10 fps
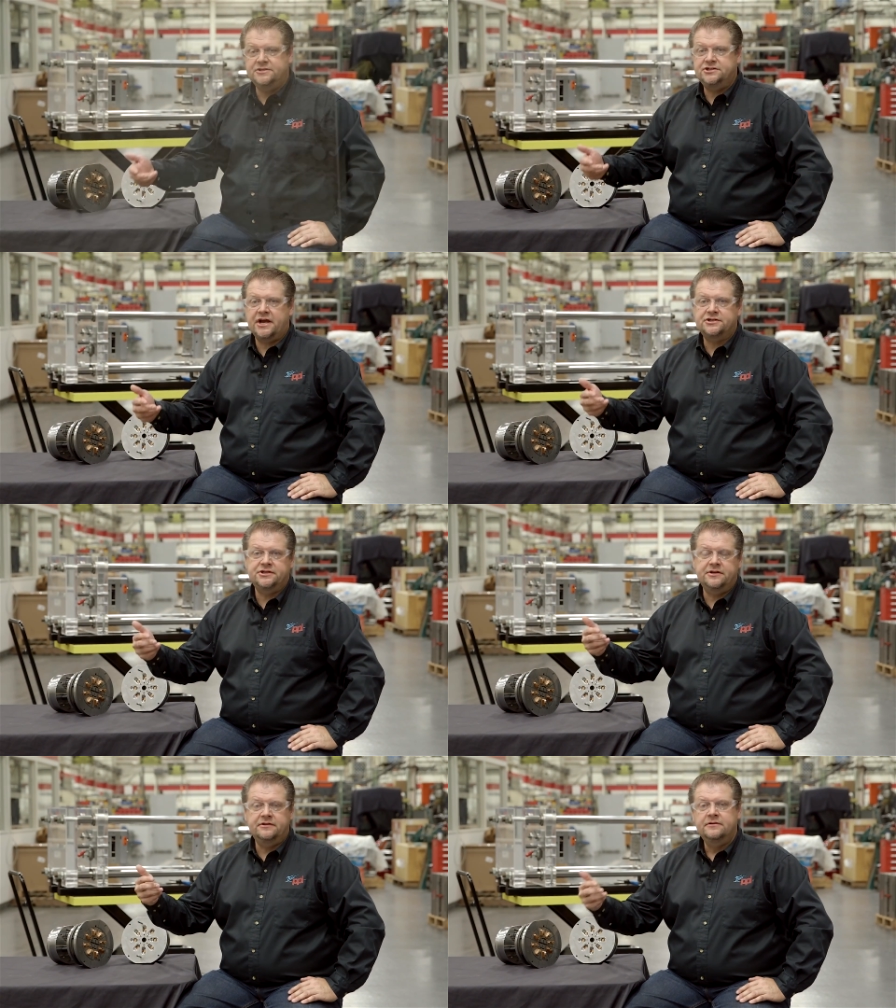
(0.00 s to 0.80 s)

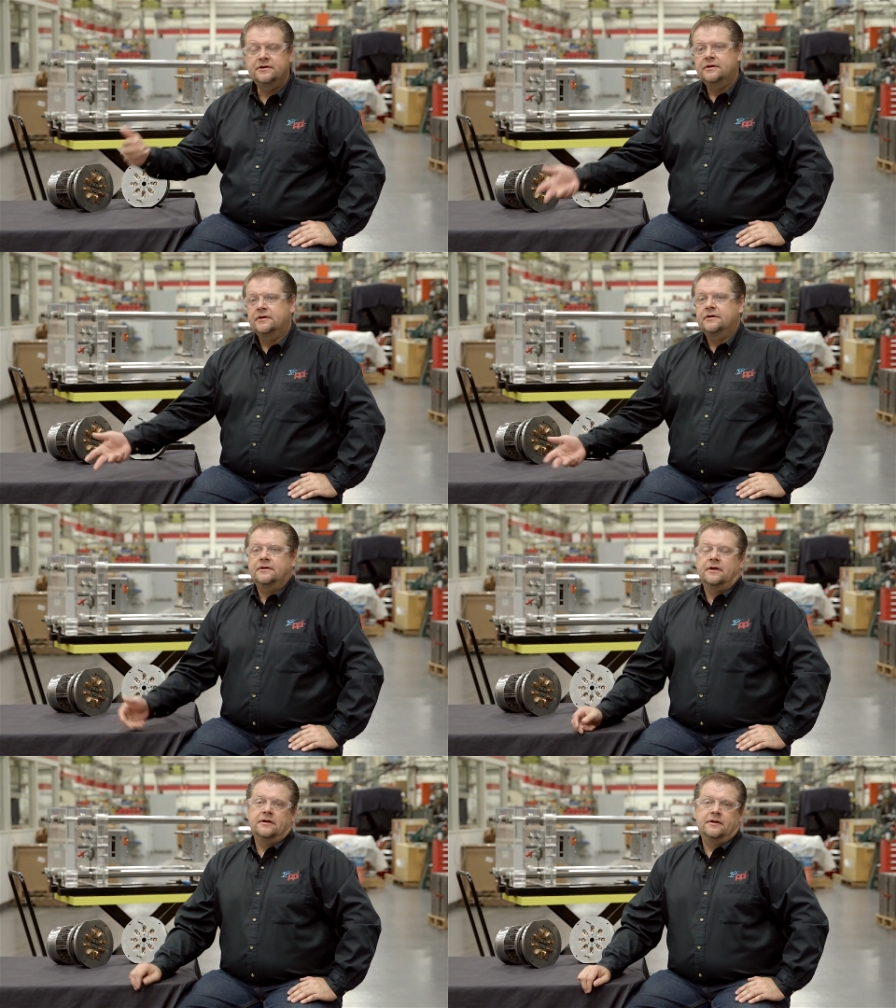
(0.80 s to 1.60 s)
ejection,
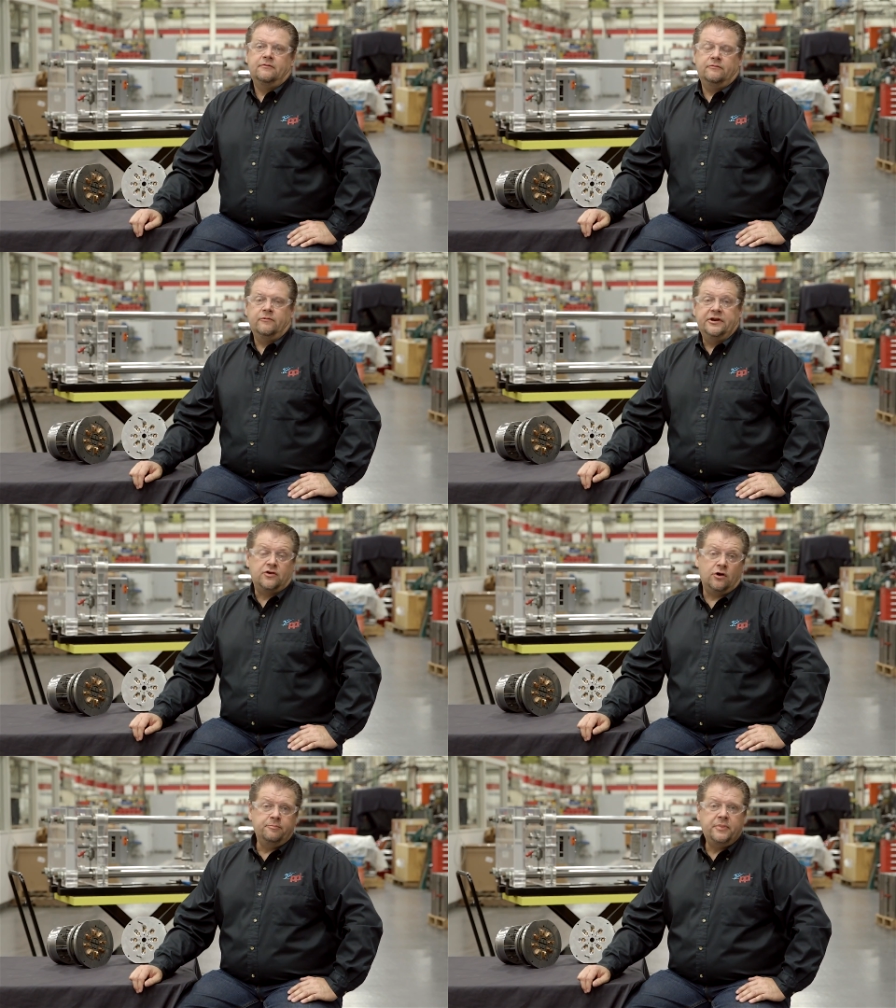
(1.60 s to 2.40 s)

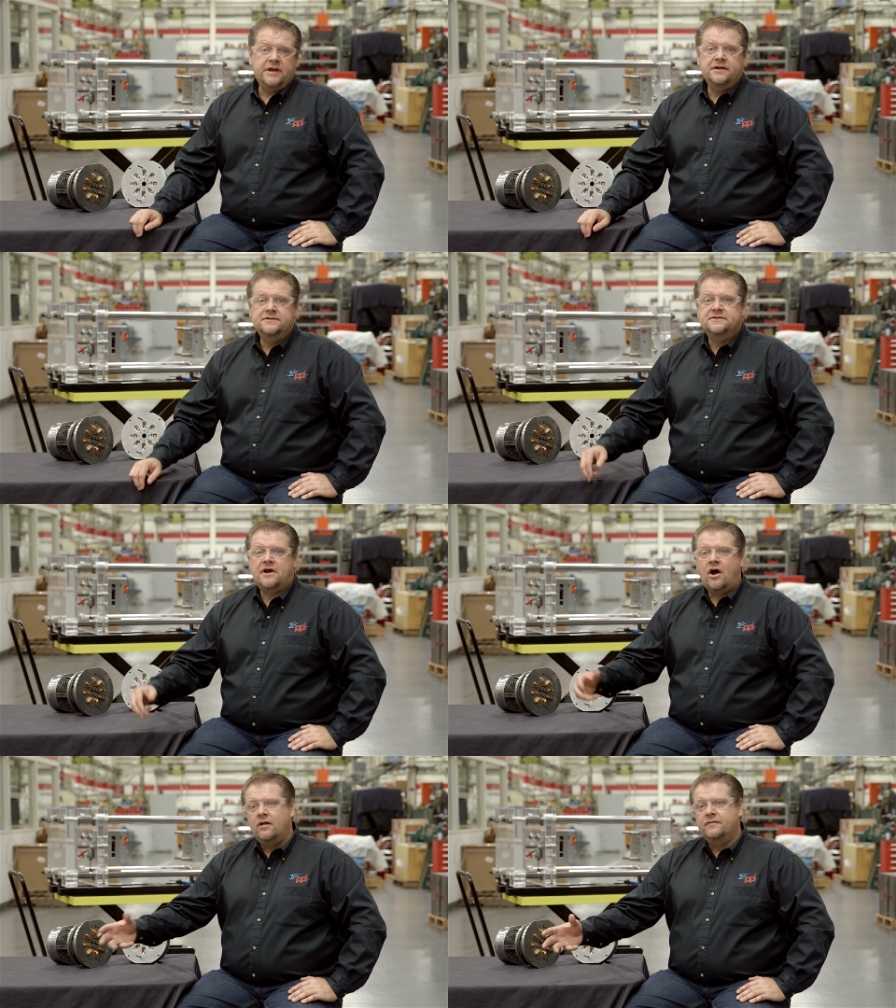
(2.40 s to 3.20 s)
return pins,
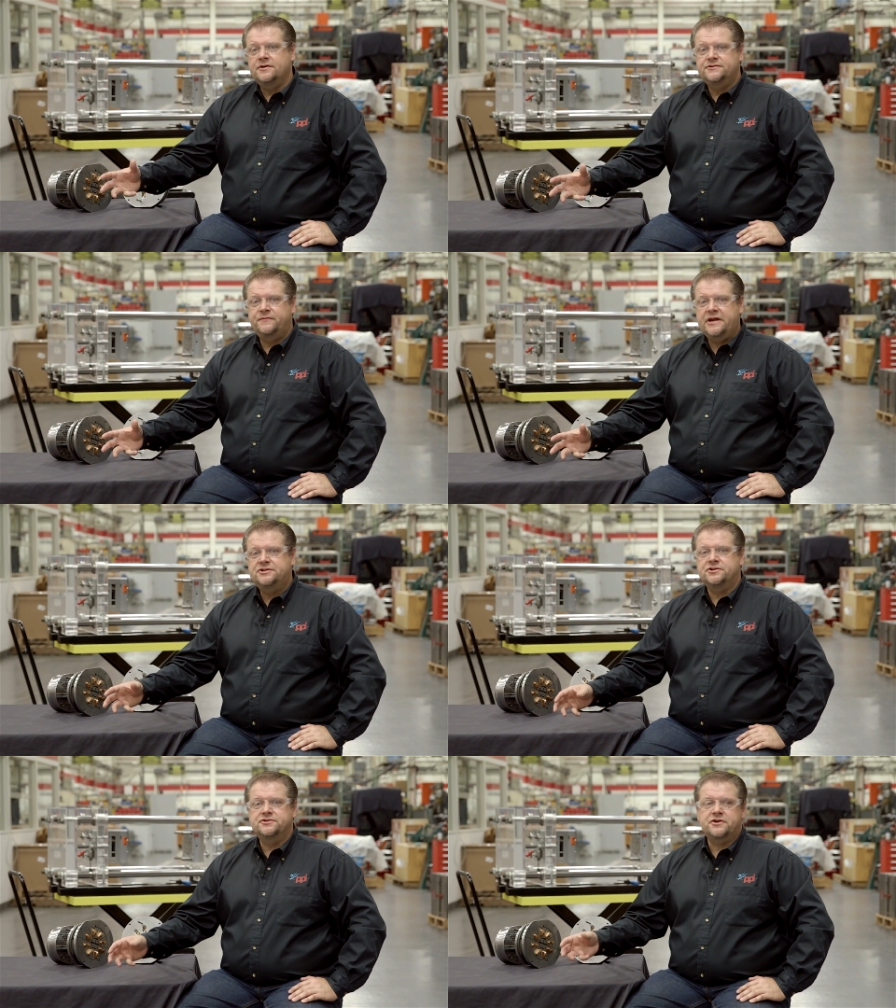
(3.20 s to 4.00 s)
all of those
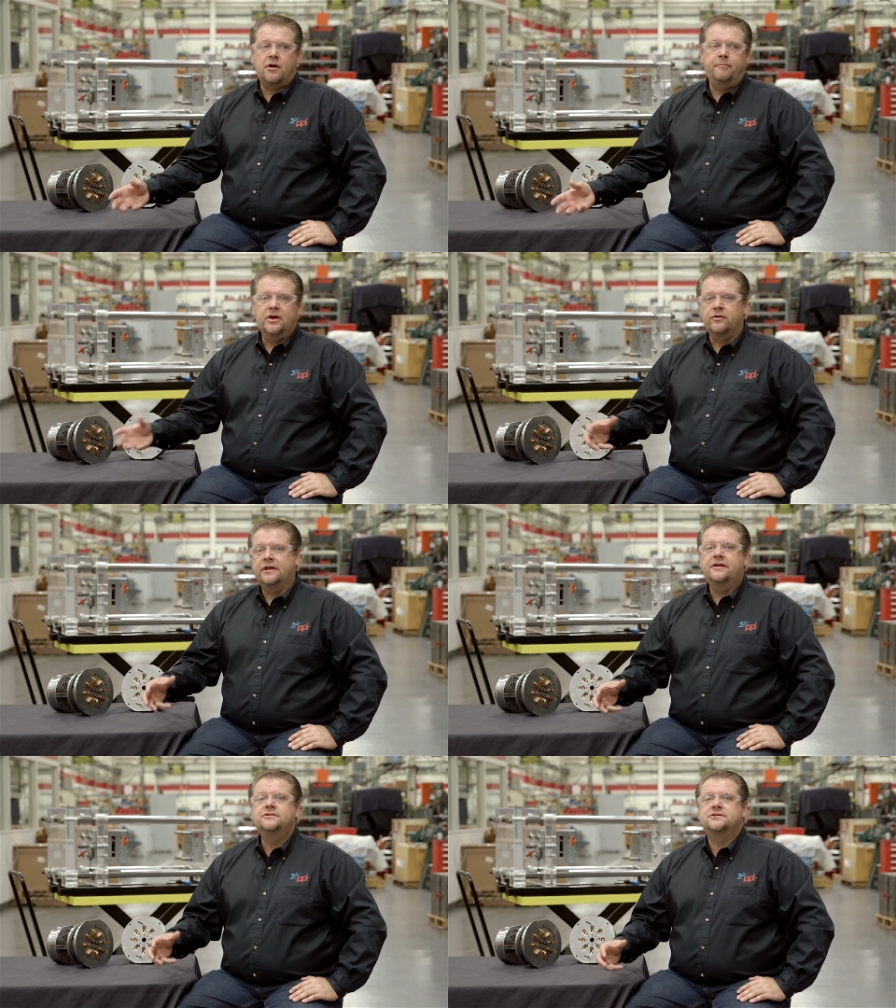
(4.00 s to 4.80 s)
features are built
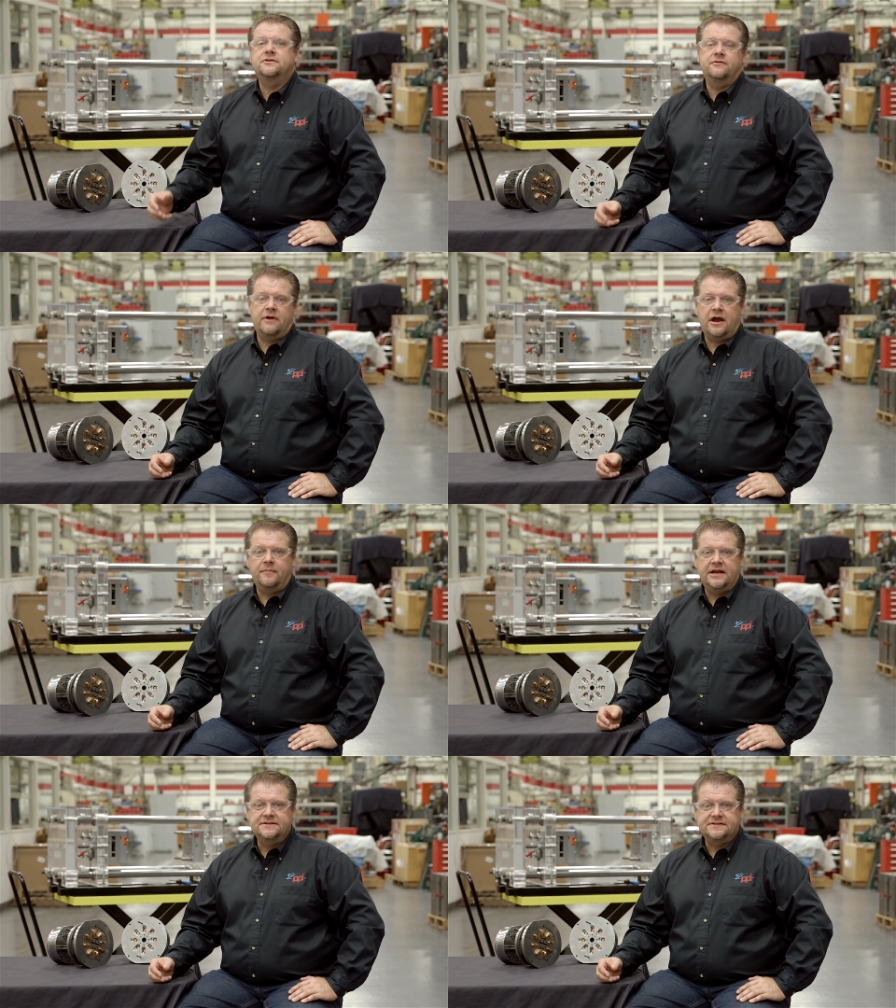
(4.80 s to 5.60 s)
into the
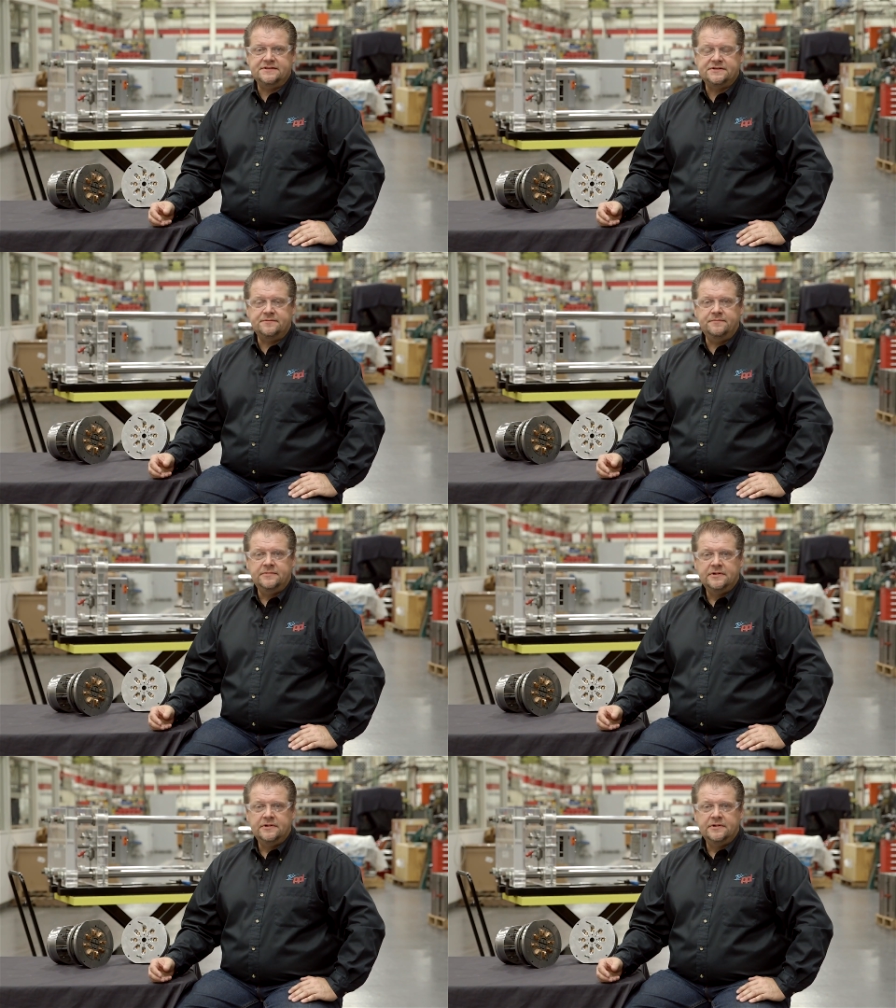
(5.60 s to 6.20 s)
RoundMate system.